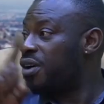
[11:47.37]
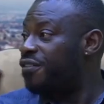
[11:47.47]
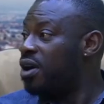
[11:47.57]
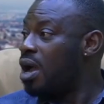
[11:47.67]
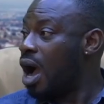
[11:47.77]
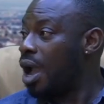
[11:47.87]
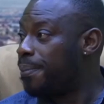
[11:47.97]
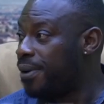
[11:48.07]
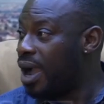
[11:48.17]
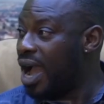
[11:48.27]
of
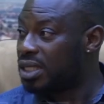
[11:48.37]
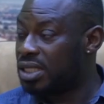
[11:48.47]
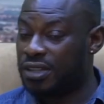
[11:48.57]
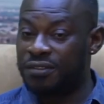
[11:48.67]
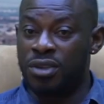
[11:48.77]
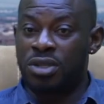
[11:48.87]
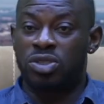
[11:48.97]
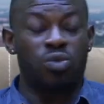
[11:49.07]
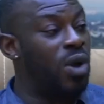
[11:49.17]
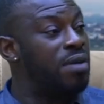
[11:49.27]
hyperactive.
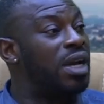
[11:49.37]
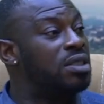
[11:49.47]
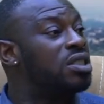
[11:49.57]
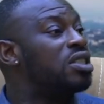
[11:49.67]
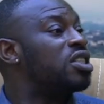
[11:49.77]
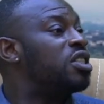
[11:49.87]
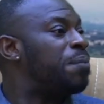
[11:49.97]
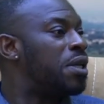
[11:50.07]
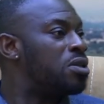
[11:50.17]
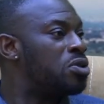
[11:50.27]
So when my teacher
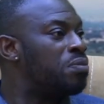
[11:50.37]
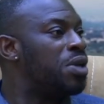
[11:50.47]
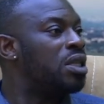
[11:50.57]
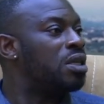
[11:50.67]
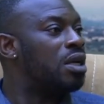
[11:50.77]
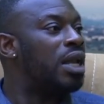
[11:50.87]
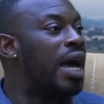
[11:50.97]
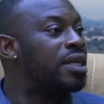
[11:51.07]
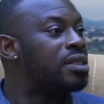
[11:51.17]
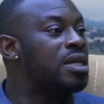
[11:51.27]
speaks to me in
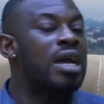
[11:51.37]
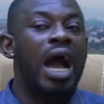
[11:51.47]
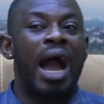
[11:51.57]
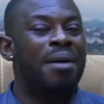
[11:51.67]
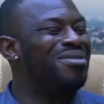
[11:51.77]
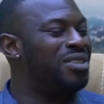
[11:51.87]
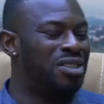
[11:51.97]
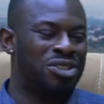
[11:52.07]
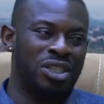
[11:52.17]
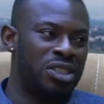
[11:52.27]
class, and
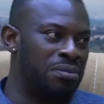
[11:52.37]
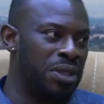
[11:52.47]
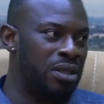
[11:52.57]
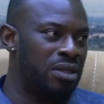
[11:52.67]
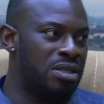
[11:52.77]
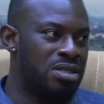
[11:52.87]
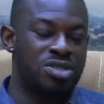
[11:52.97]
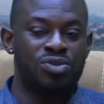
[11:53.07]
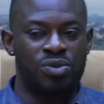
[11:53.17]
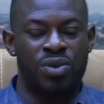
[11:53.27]
trust me,
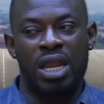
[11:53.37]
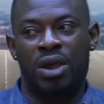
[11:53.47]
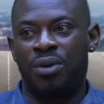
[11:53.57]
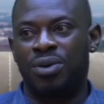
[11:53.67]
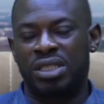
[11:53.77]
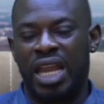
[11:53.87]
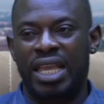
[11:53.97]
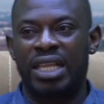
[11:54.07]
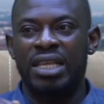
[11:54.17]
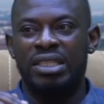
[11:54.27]
this was when I was
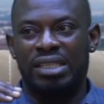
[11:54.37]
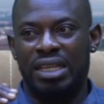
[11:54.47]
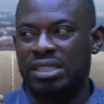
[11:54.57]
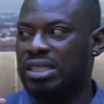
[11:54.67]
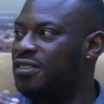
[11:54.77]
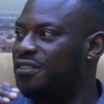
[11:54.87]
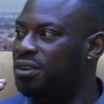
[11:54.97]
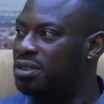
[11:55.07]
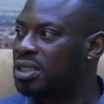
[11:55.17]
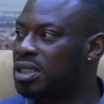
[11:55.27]
like 13,
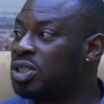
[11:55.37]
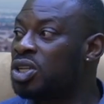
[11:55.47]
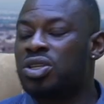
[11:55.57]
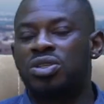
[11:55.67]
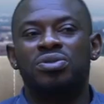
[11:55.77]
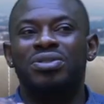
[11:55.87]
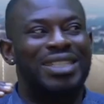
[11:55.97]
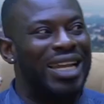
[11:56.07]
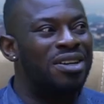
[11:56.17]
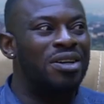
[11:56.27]
14. You
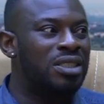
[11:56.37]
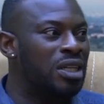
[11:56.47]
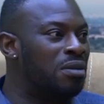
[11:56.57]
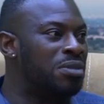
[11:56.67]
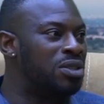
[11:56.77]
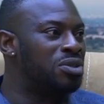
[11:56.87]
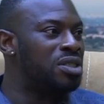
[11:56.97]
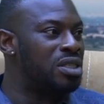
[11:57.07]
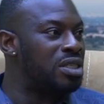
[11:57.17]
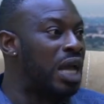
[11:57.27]
dare not tell me to
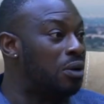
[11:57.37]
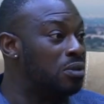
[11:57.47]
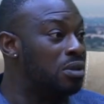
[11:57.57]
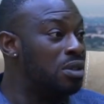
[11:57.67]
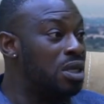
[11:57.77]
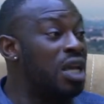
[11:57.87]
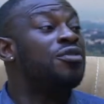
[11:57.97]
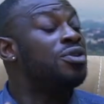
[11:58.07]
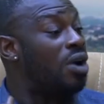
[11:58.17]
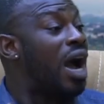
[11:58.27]
sit down,
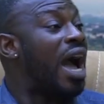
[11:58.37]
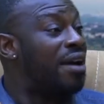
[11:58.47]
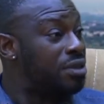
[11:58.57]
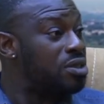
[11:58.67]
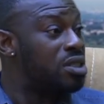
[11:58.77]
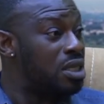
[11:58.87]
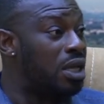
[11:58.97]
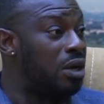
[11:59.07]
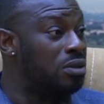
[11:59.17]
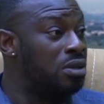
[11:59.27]
even though I have to sit
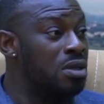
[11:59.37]
down.